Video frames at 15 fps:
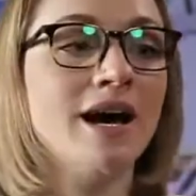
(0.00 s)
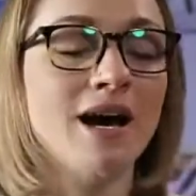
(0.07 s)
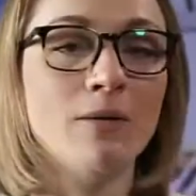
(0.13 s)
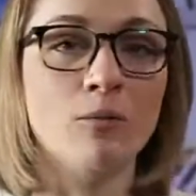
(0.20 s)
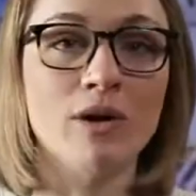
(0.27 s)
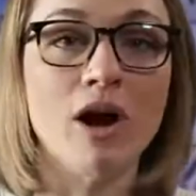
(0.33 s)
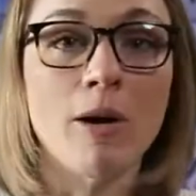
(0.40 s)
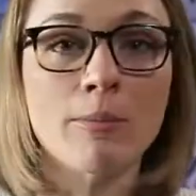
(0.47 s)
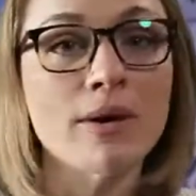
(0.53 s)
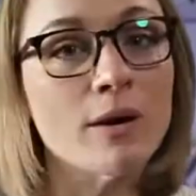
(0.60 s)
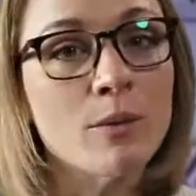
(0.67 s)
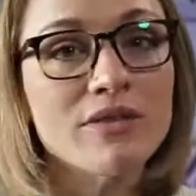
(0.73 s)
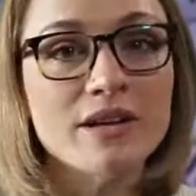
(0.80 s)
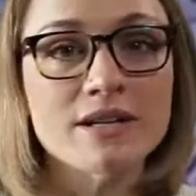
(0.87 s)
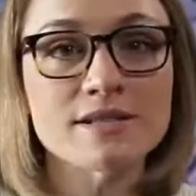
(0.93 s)
We operate
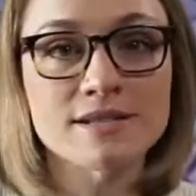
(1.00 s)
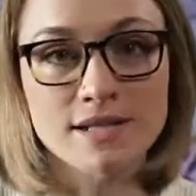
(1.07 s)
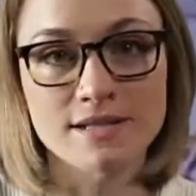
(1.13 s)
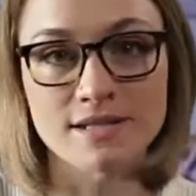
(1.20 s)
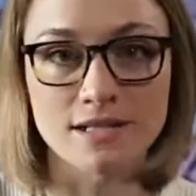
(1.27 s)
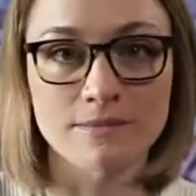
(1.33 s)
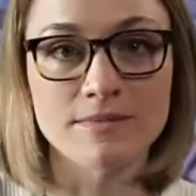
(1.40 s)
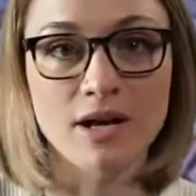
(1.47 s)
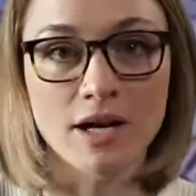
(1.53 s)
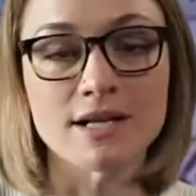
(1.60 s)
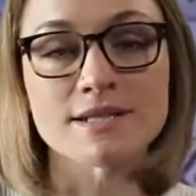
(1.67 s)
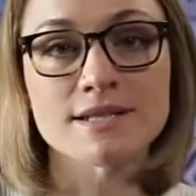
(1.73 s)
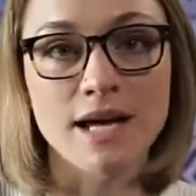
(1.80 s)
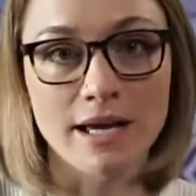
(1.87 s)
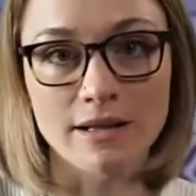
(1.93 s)
within a system, not a
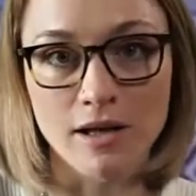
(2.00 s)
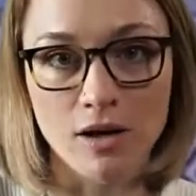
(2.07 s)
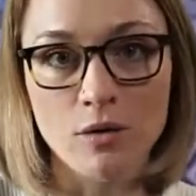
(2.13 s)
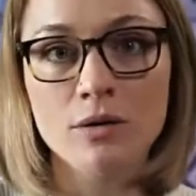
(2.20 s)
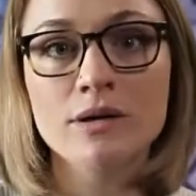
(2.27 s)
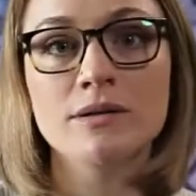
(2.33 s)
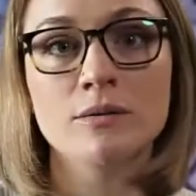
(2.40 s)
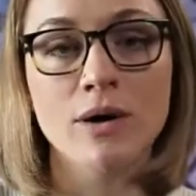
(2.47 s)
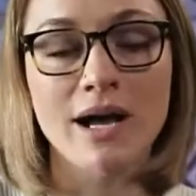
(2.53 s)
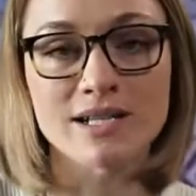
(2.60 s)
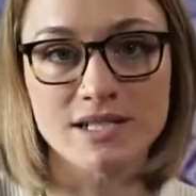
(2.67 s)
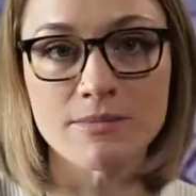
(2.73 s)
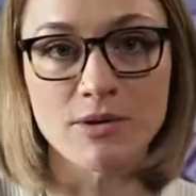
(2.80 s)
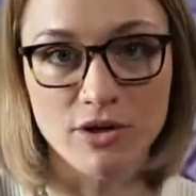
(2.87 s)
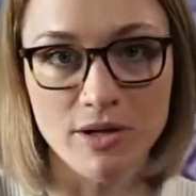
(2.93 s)
silo as
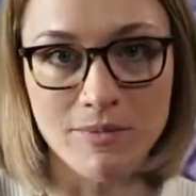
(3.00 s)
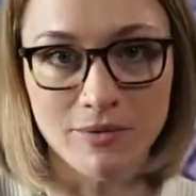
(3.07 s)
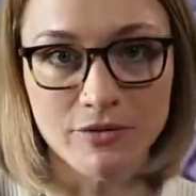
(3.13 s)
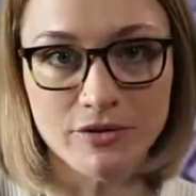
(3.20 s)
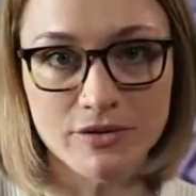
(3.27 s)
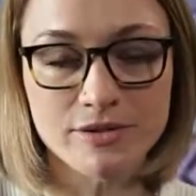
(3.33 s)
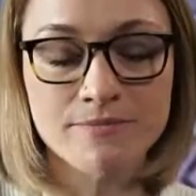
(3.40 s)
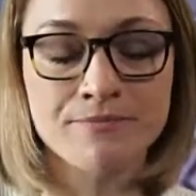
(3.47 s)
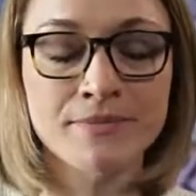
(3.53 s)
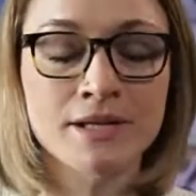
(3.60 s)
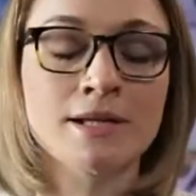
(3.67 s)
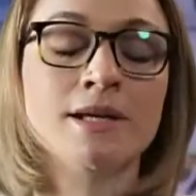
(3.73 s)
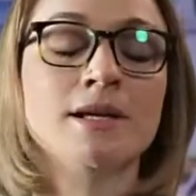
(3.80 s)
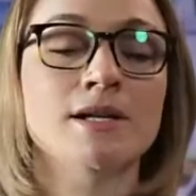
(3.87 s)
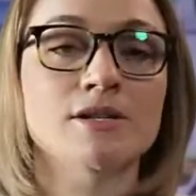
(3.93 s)
community builders.
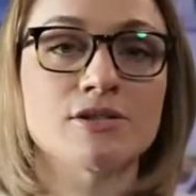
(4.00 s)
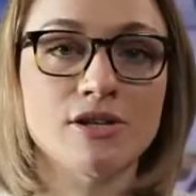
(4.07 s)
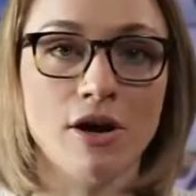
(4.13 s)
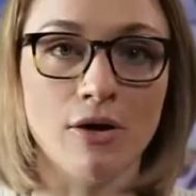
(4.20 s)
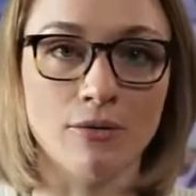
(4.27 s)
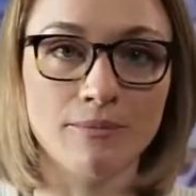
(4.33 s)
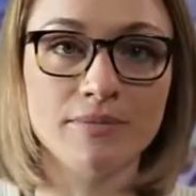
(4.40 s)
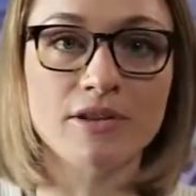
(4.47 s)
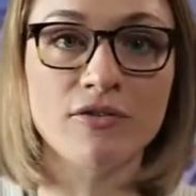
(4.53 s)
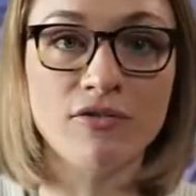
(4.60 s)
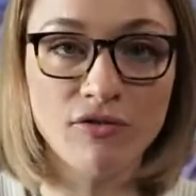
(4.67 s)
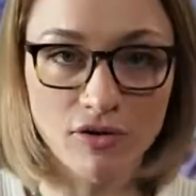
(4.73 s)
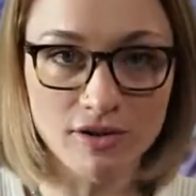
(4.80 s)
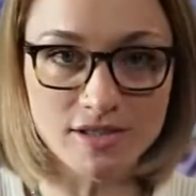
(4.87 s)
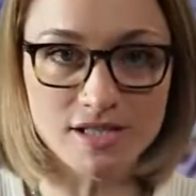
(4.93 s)
So the
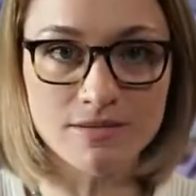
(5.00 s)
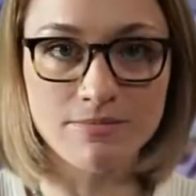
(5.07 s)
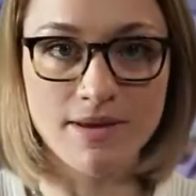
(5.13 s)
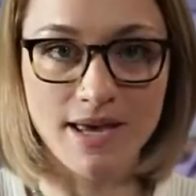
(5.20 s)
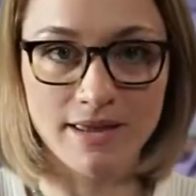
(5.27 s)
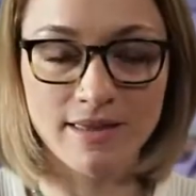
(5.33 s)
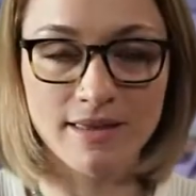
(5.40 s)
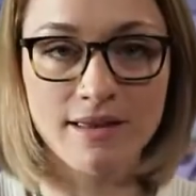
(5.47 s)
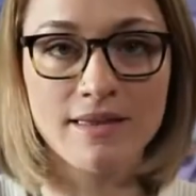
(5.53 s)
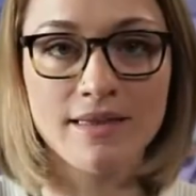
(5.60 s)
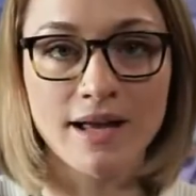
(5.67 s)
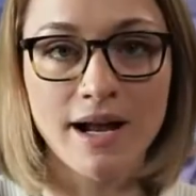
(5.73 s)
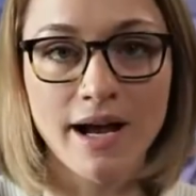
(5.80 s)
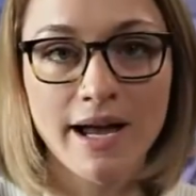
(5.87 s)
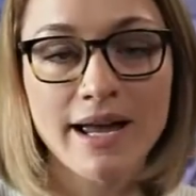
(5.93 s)
first myth
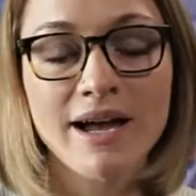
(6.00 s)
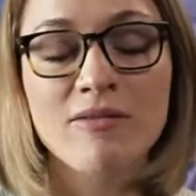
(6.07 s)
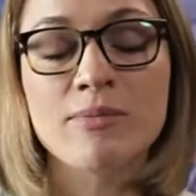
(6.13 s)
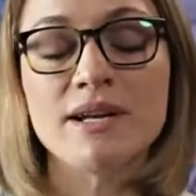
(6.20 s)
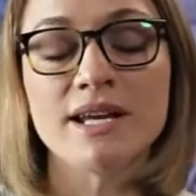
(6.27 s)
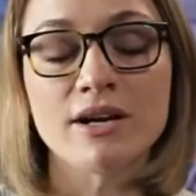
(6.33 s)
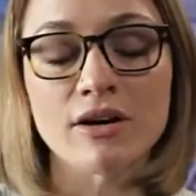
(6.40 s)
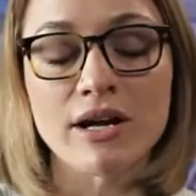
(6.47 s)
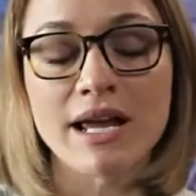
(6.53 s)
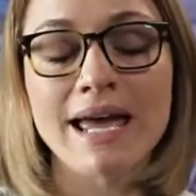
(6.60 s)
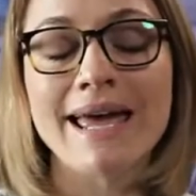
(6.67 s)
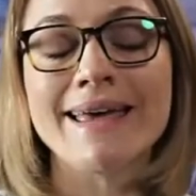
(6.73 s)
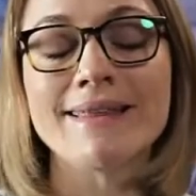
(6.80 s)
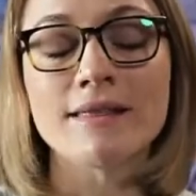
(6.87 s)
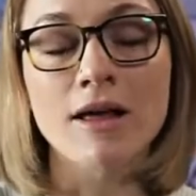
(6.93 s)
that I have been hearing
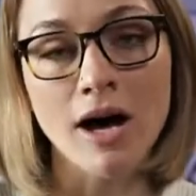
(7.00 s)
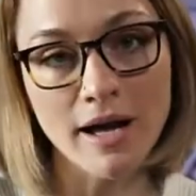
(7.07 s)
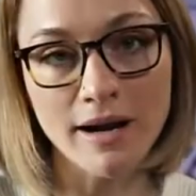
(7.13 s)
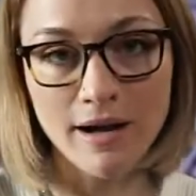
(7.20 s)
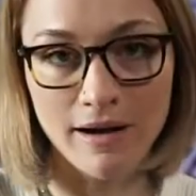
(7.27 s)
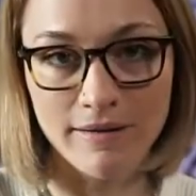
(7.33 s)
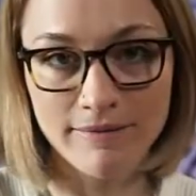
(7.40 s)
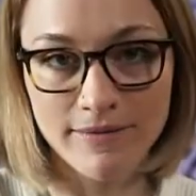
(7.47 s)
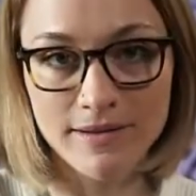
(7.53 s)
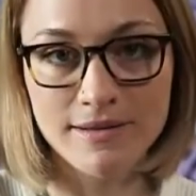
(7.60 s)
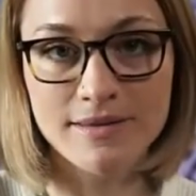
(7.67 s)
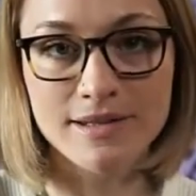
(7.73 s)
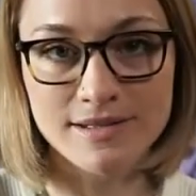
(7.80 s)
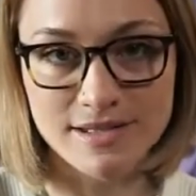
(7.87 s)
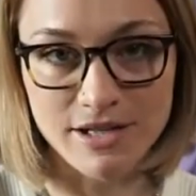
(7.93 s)
a lot of
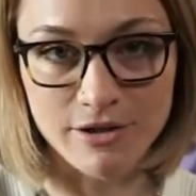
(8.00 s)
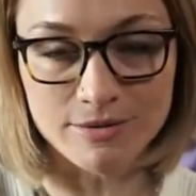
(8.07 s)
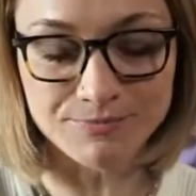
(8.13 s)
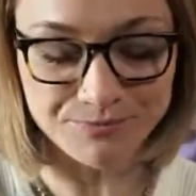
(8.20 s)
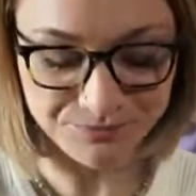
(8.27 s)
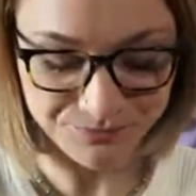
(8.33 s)
this year